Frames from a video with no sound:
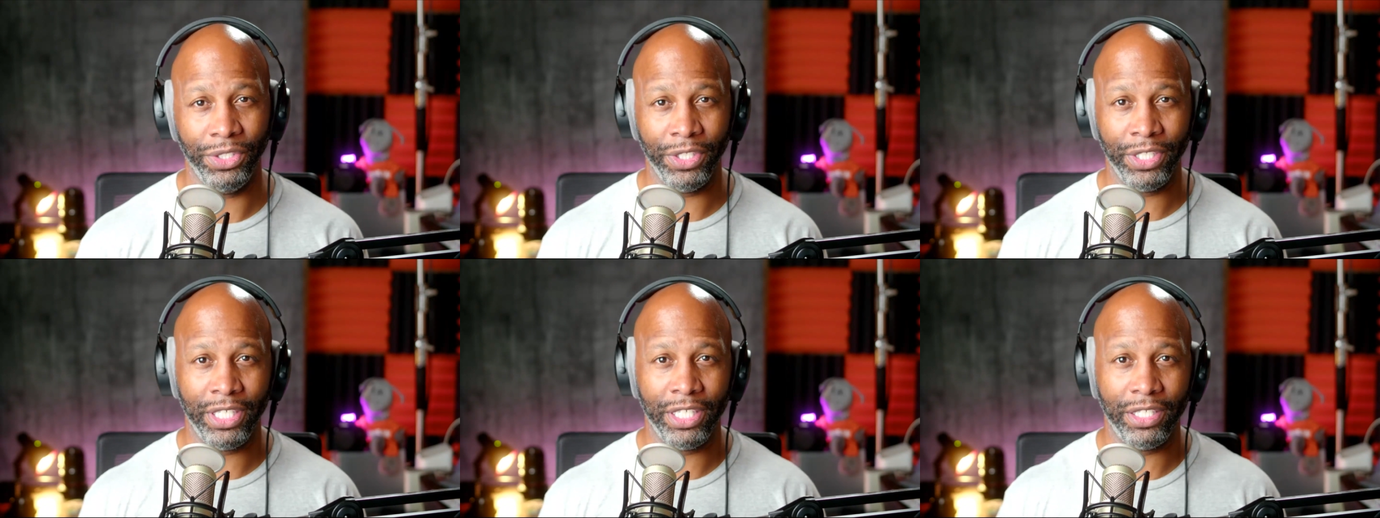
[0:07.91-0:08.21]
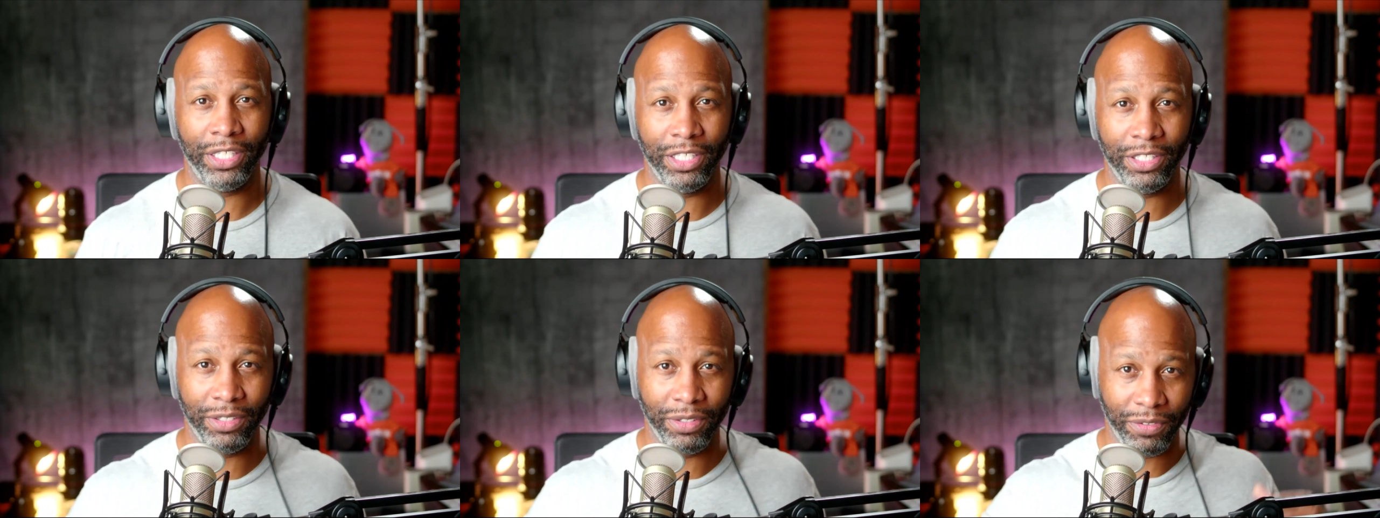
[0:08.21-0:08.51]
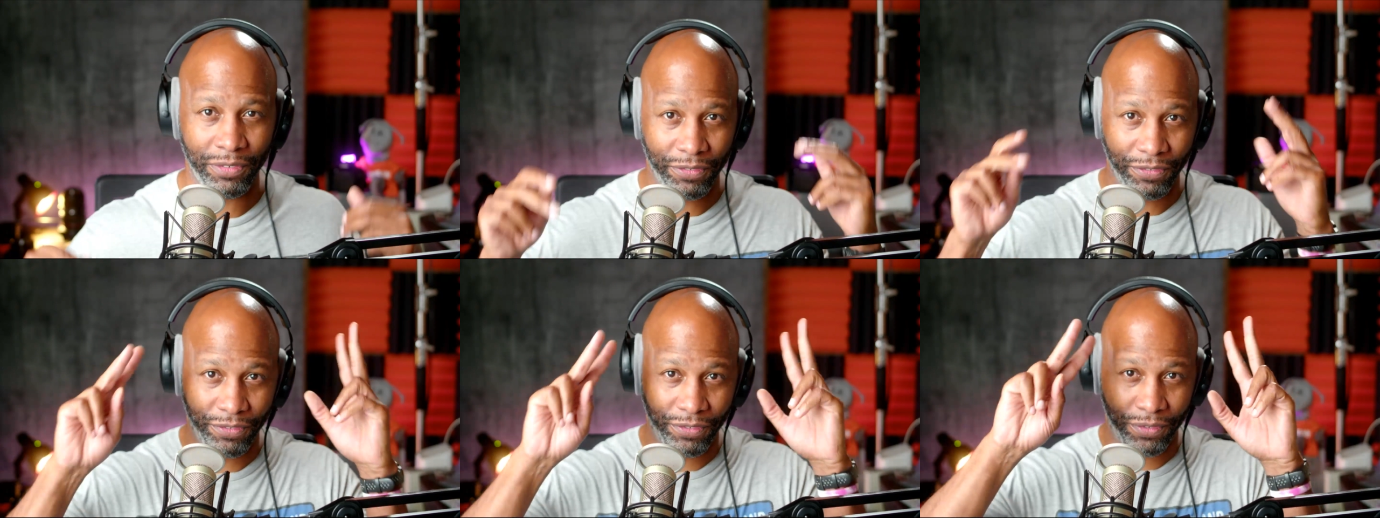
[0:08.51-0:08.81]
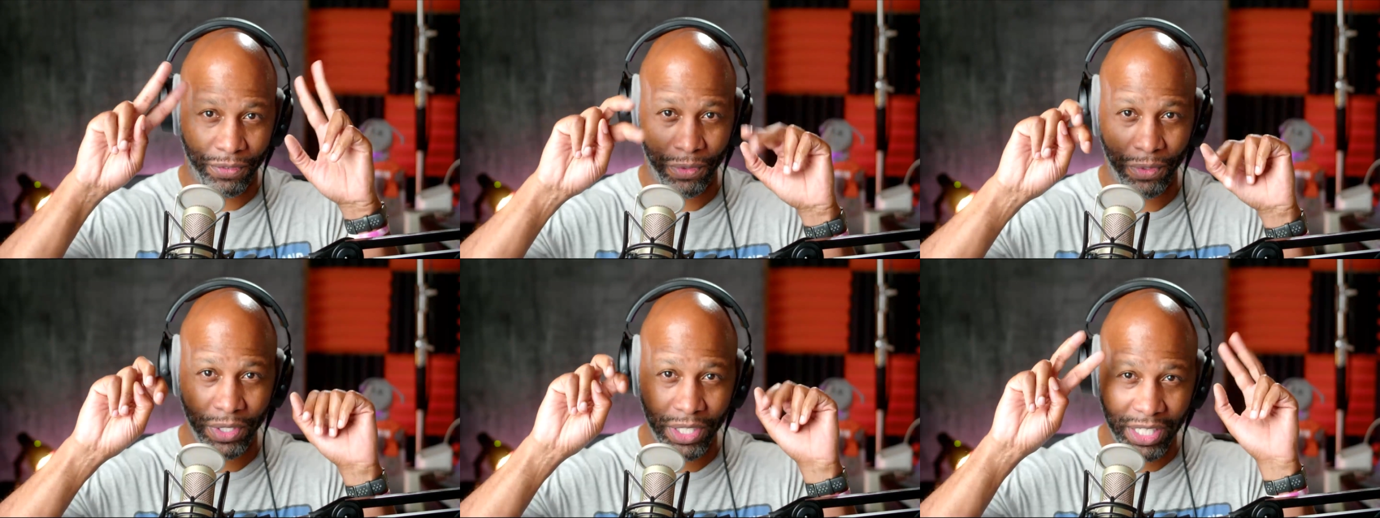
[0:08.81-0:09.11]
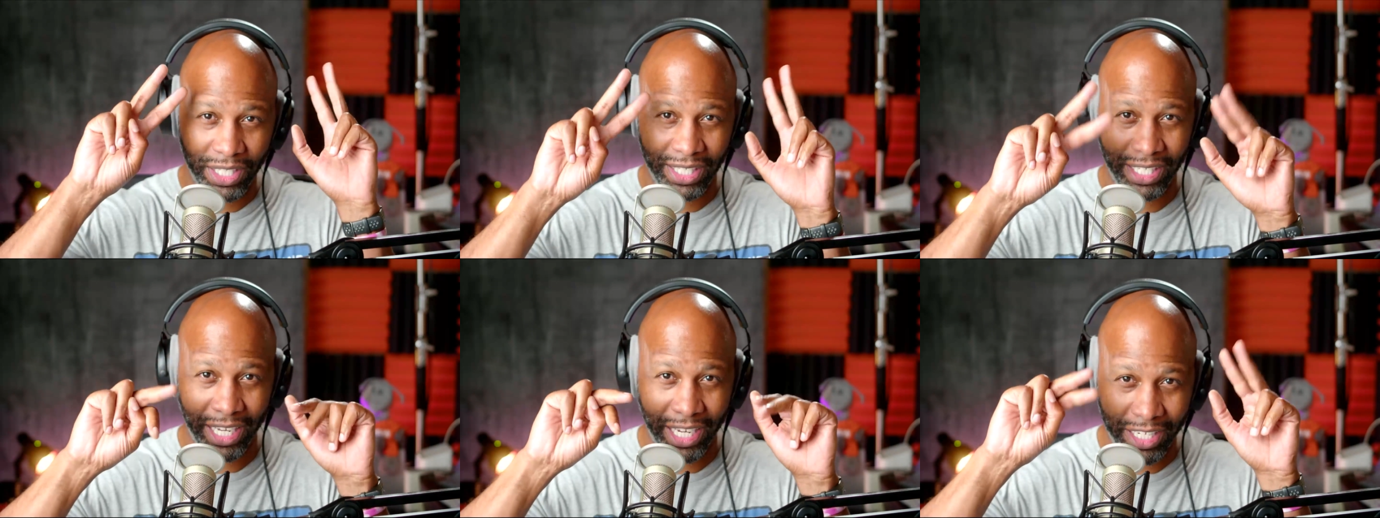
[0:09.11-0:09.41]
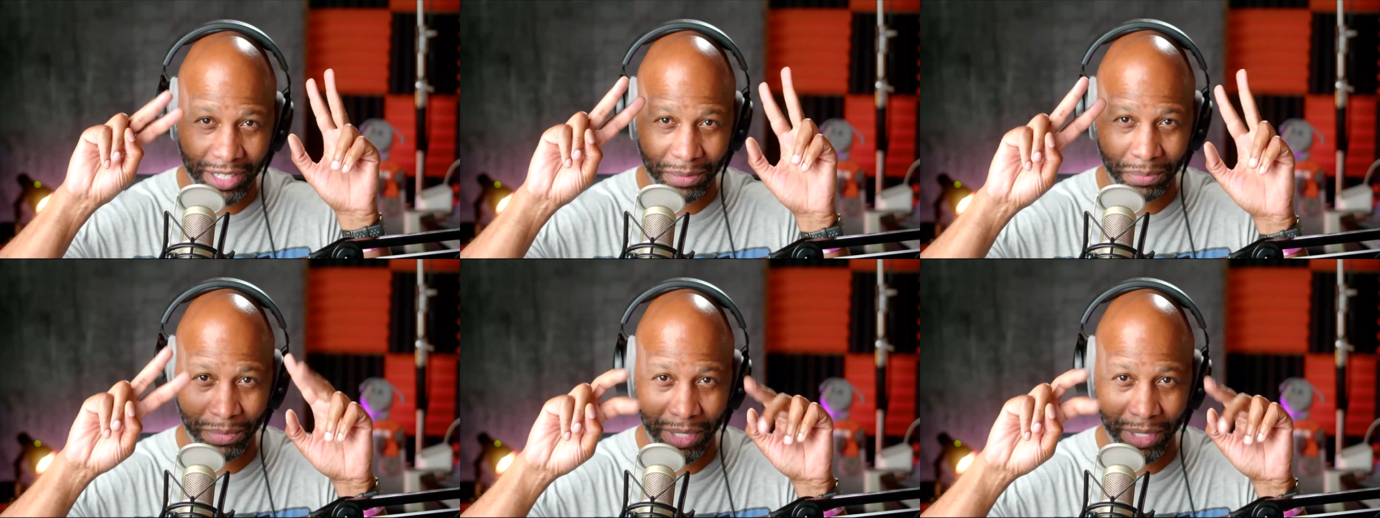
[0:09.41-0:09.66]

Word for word: You're getting 48